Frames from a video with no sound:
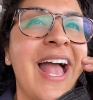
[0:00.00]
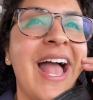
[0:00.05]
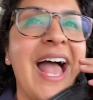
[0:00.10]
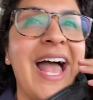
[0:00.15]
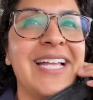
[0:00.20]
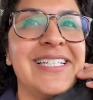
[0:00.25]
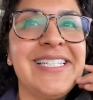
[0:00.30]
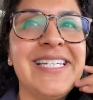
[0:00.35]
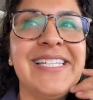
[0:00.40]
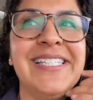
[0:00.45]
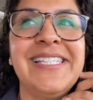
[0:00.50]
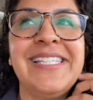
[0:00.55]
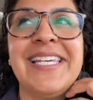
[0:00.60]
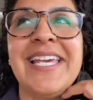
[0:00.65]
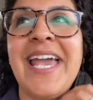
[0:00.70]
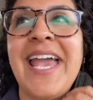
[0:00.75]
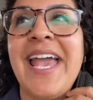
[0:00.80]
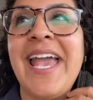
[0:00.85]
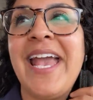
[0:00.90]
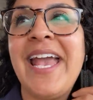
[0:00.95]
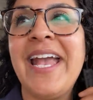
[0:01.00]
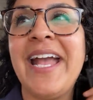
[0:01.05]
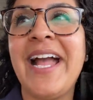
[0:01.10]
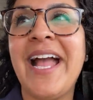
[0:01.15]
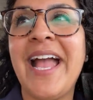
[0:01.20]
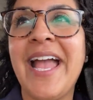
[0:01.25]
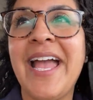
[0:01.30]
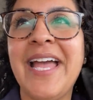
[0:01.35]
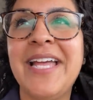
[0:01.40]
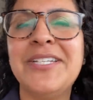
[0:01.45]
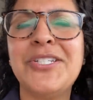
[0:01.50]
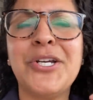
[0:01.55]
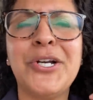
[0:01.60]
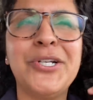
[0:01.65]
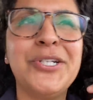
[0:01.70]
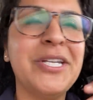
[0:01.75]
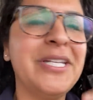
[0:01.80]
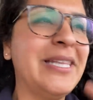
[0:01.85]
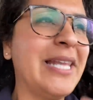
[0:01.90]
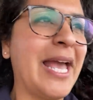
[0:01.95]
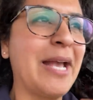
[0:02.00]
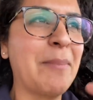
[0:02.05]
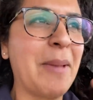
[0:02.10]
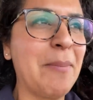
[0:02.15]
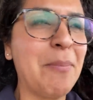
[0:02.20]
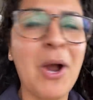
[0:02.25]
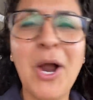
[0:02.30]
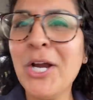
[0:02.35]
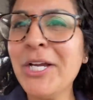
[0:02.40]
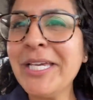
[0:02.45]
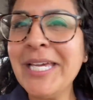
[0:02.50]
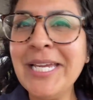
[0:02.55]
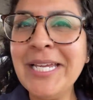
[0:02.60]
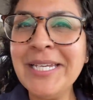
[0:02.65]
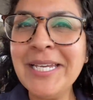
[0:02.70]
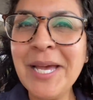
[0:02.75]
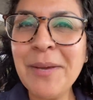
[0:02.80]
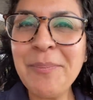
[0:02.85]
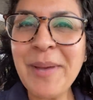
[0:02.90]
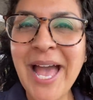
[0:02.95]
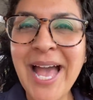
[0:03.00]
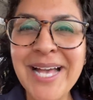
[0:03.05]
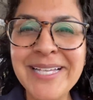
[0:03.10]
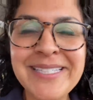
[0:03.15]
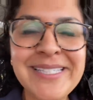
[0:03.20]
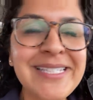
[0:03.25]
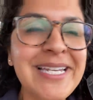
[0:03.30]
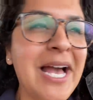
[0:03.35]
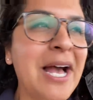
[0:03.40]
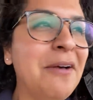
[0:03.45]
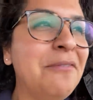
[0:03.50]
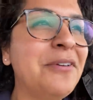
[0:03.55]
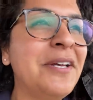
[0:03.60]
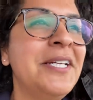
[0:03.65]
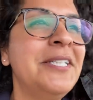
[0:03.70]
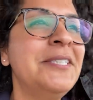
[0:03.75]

at D C A and turned in like my parking pass stuff.